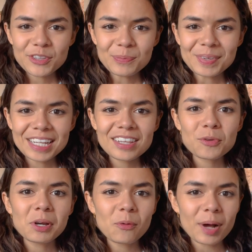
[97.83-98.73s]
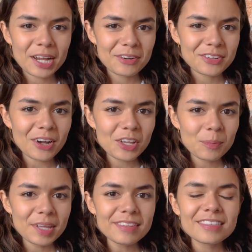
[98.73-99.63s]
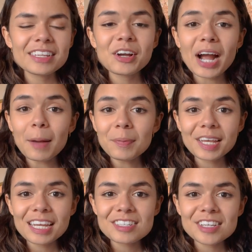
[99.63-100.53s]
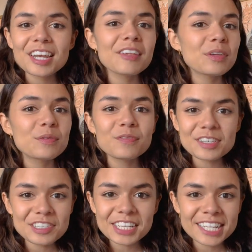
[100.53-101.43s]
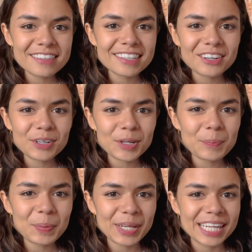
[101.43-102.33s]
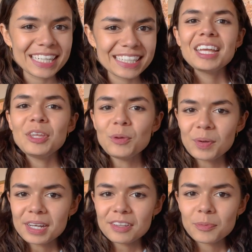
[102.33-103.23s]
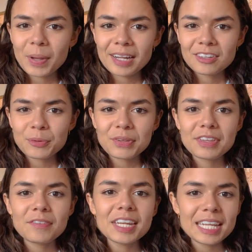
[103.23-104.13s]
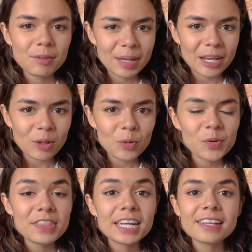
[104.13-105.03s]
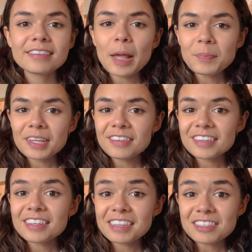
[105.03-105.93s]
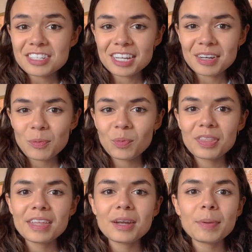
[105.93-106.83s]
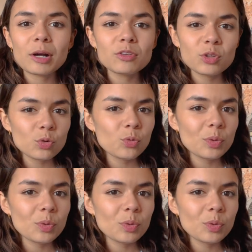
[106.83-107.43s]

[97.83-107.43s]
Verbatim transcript: submitting the required documents, your application is officially considered complete you can expect to receive an email with an acceptance decision within about two